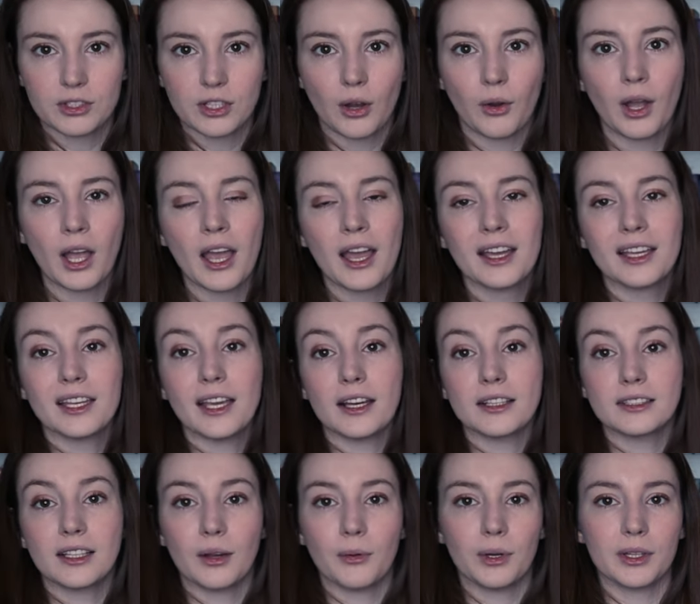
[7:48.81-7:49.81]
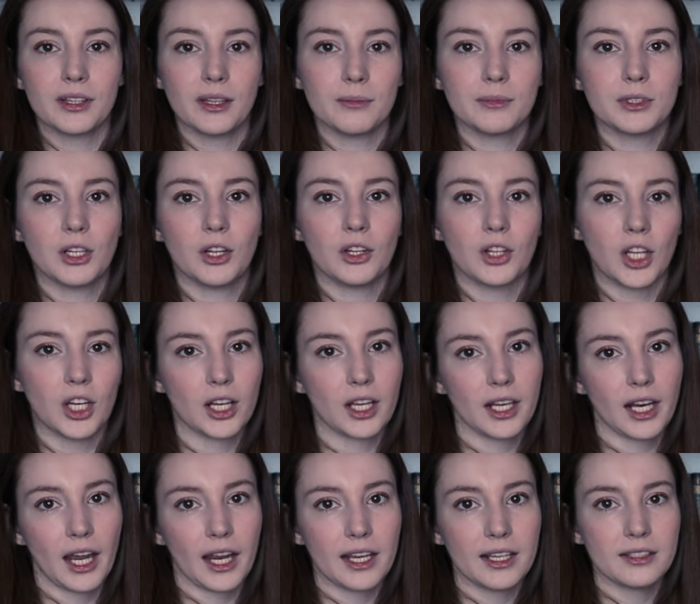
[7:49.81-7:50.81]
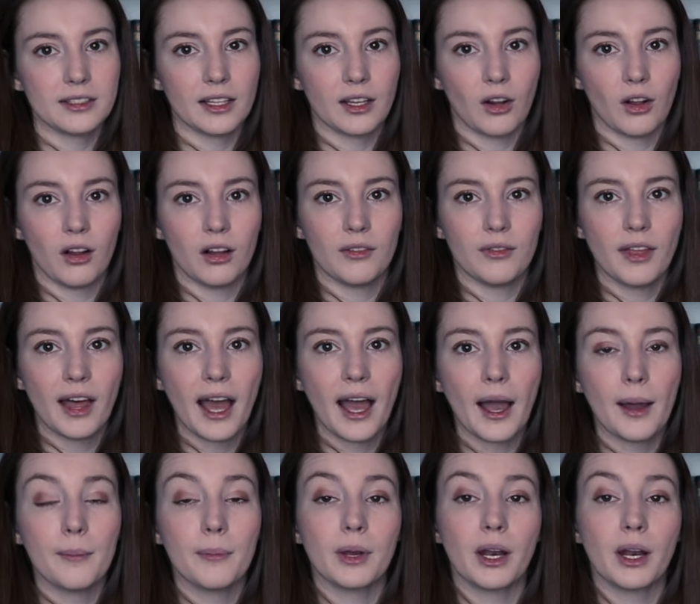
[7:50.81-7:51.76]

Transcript: So yes, I want them to look nice and all of that,